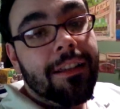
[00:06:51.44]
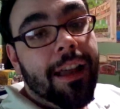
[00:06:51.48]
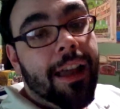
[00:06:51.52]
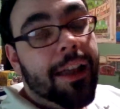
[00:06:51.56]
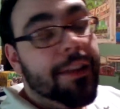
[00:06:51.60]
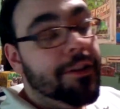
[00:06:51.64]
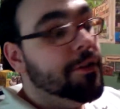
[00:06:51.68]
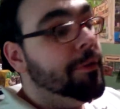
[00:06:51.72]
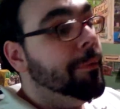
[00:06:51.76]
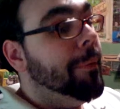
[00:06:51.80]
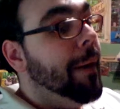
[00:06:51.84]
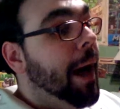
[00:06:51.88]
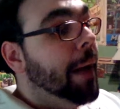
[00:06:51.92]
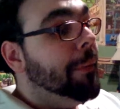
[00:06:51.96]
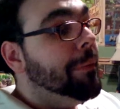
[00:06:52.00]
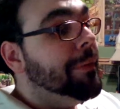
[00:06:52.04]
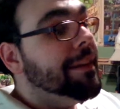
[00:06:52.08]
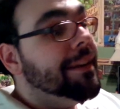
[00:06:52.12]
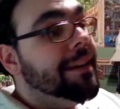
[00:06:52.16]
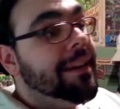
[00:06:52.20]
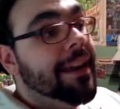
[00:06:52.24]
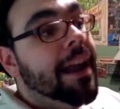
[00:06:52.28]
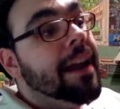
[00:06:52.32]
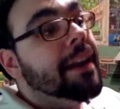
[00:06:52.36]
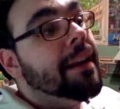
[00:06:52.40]
And you'll probably
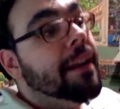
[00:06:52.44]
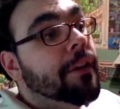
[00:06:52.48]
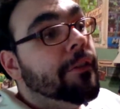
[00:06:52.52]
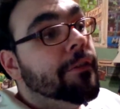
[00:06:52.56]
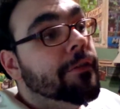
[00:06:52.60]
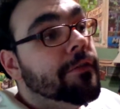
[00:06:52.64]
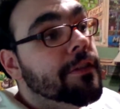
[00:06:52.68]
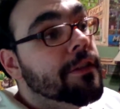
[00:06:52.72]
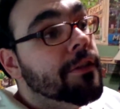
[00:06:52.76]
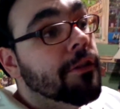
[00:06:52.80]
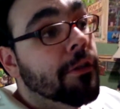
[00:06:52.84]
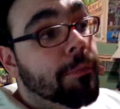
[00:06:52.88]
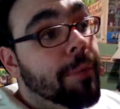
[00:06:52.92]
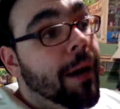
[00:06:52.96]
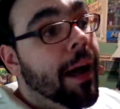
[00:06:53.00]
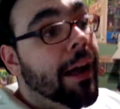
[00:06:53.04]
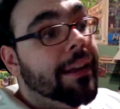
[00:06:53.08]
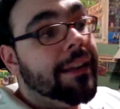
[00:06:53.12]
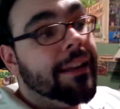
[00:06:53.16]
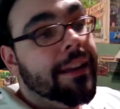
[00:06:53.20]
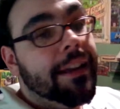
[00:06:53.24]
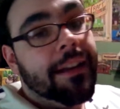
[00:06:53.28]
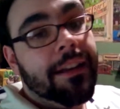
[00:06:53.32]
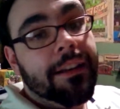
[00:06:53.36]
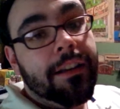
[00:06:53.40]
get
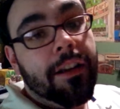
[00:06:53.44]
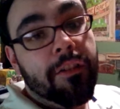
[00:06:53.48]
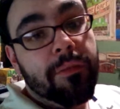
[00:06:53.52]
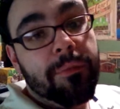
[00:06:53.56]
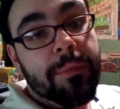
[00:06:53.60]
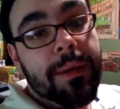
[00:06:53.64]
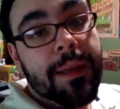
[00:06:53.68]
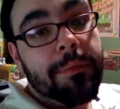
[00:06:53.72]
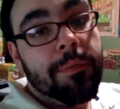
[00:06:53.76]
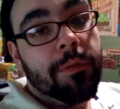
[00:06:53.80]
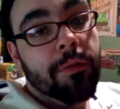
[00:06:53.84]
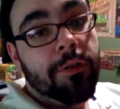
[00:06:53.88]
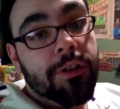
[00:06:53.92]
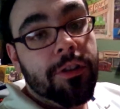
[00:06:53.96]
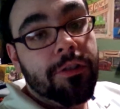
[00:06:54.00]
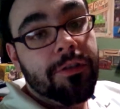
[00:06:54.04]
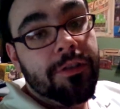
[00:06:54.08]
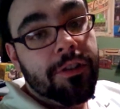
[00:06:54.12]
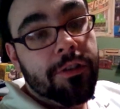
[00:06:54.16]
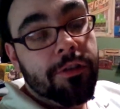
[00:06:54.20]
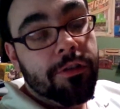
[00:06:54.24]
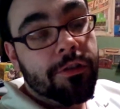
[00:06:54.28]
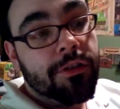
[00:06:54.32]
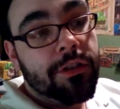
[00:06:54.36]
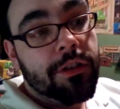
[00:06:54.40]
enough people
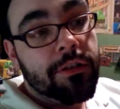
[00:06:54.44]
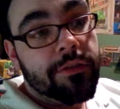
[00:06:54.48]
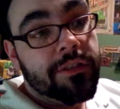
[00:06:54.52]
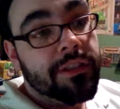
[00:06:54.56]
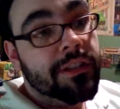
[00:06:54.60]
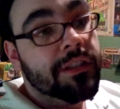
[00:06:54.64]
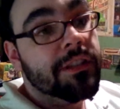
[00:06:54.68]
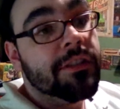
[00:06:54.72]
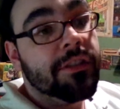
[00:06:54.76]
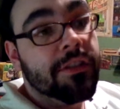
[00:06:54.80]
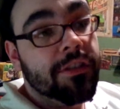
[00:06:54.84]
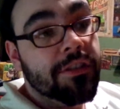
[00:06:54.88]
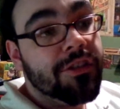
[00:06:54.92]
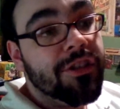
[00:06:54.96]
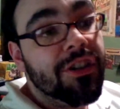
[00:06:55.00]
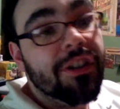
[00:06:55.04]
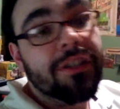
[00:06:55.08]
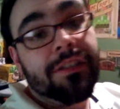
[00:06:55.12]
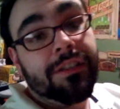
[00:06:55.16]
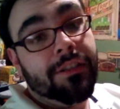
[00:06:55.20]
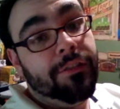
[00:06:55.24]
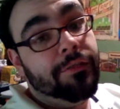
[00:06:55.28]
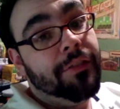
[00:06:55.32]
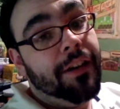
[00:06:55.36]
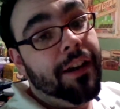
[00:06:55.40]
using your services to
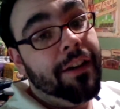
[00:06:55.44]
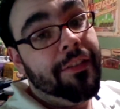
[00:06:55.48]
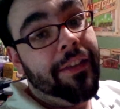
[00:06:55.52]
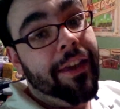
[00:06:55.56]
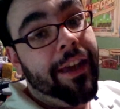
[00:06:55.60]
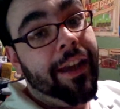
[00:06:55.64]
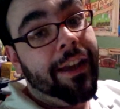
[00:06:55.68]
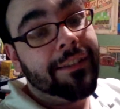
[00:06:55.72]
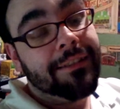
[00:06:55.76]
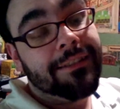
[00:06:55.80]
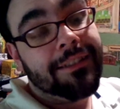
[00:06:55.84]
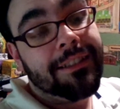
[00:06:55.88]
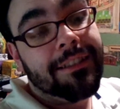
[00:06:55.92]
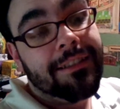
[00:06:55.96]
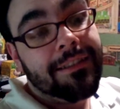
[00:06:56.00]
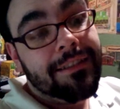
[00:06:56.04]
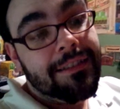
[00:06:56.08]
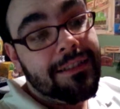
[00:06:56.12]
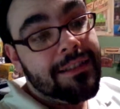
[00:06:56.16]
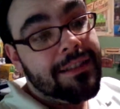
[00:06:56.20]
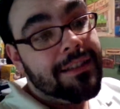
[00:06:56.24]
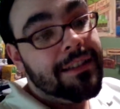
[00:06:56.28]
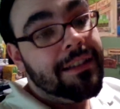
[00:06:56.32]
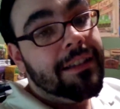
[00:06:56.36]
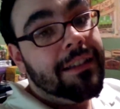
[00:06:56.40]
justify that.
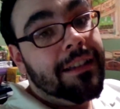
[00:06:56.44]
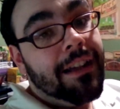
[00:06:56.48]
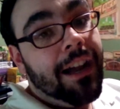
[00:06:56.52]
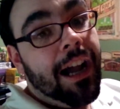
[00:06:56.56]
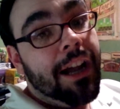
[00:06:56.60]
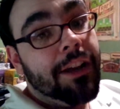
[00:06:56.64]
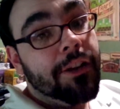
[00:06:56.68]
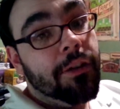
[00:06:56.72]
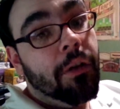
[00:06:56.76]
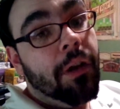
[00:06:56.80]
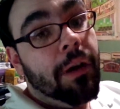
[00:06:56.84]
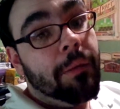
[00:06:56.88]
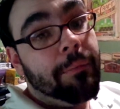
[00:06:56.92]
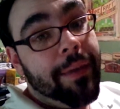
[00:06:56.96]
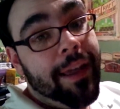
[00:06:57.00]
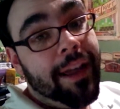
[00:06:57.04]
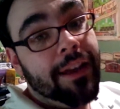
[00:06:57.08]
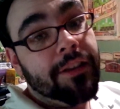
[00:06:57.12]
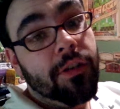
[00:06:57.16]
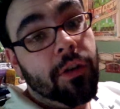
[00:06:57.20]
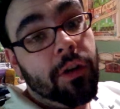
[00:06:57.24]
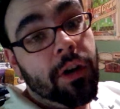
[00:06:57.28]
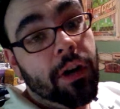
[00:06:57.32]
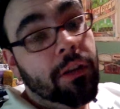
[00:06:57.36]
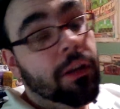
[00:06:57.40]
I know on
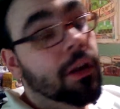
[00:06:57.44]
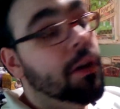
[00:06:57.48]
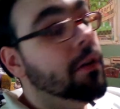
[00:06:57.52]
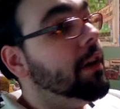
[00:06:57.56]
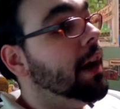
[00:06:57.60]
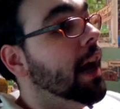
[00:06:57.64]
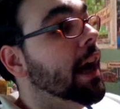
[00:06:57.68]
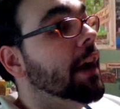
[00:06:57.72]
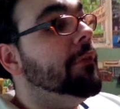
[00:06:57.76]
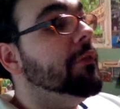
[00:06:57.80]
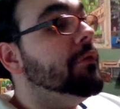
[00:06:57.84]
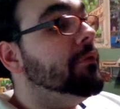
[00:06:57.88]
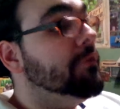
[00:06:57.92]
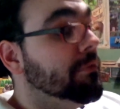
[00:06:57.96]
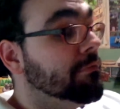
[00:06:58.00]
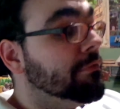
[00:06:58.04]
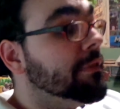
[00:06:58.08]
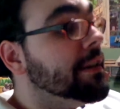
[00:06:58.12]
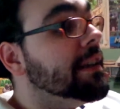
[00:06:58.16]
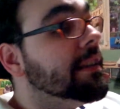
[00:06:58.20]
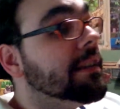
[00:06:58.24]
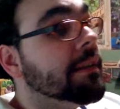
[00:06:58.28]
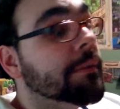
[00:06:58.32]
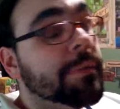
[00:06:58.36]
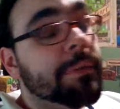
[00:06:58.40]
Pandora alone, I would
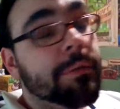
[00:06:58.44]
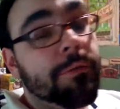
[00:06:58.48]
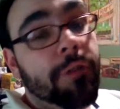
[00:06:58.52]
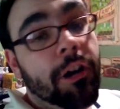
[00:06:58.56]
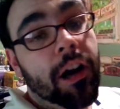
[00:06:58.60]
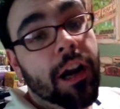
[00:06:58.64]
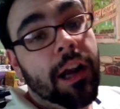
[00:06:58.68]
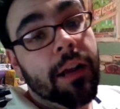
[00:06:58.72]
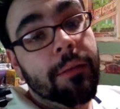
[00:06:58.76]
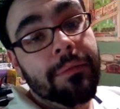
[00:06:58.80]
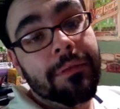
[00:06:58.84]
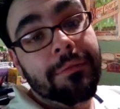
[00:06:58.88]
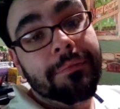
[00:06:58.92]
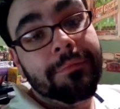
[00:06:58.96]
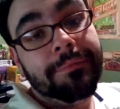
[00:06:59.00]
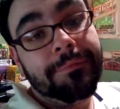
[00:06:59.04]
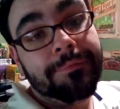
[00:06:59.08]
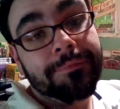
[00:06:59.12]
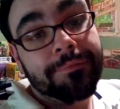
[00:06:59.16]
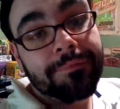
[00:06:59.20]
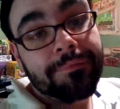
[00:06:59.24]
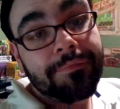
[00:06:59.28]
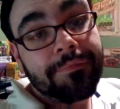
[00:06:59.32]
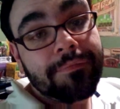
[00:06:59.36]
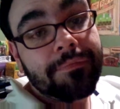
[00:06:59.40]
resubscribe.
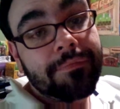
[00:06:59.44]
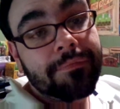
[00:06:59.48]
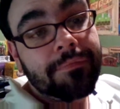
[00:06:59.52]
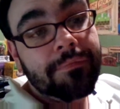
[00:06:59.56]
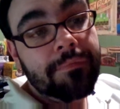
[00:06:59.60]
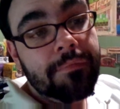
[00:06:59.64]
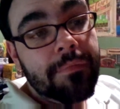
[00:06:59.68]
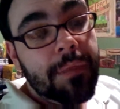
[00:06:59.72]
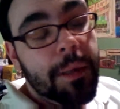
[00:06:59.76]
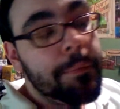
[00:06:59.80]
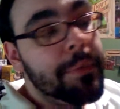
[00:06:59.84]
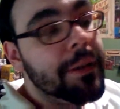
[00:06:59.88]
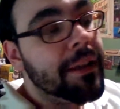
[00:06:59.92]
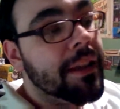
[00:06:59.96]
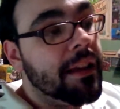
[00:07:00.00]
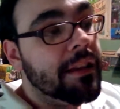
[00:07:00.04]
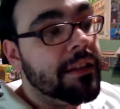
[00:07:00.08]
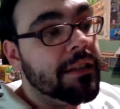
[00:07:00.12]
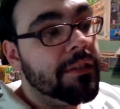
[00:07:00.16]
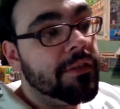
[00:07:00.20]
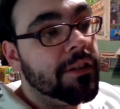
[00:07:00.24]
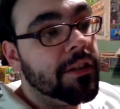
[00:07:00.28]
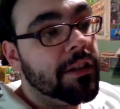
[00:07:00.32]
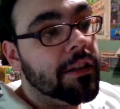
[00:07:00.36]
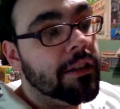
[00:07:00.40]

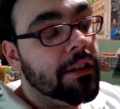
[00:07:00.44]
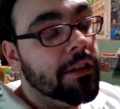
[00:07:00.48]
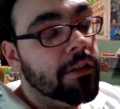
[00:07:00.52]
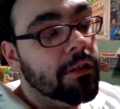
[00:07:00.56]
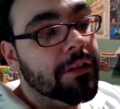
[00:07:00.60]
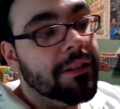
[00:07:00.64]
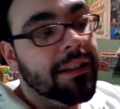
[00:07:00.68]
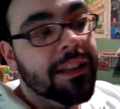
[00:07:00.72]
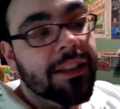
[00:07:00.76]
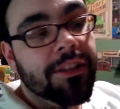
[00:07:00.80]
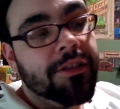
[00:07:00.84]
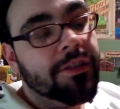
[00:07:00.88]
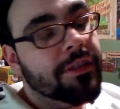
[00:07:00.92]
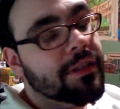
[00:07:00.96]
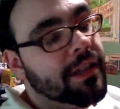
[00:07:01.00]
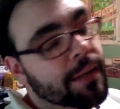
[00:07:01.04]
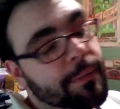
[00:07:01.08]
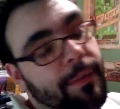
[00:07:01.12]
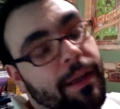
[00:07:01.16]
Because of the little glitches,